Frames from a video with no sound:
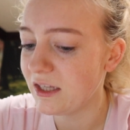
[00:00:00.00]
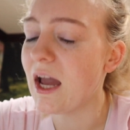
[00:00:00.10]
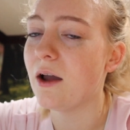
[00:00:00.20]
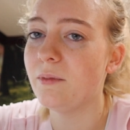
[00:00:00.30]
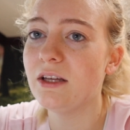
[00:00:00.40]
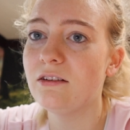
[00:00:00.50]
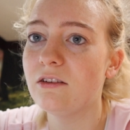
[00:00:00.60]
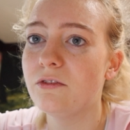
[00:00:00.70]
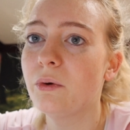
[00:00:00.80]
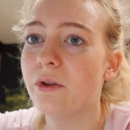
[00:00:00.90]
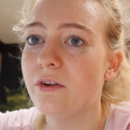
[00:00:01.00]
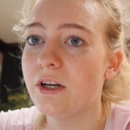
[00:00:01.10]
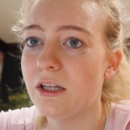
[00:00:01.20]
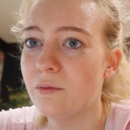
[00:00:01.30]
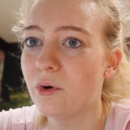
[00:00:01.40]
yeah, because it's
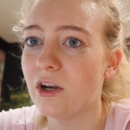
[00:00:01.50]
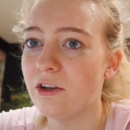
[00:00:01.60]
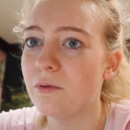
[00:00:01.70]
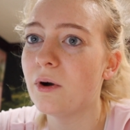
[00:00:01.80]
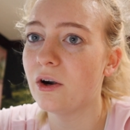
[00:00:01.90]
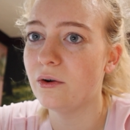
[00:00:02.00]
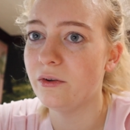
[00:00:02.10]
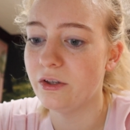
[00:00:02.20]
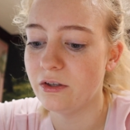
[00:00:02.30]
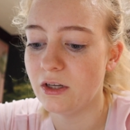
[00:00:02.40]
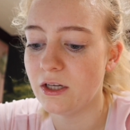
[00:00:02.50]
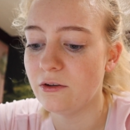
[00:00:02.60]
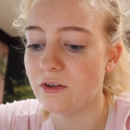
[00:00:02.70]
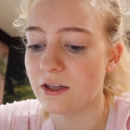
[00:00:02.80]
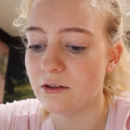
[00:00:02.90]
4:30 in the morning tomorrow in
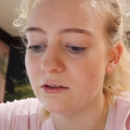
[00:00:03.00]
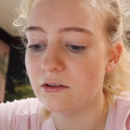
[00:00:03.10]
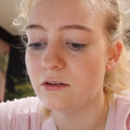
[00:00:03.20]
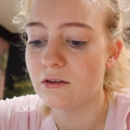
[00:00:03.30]
New Zealand.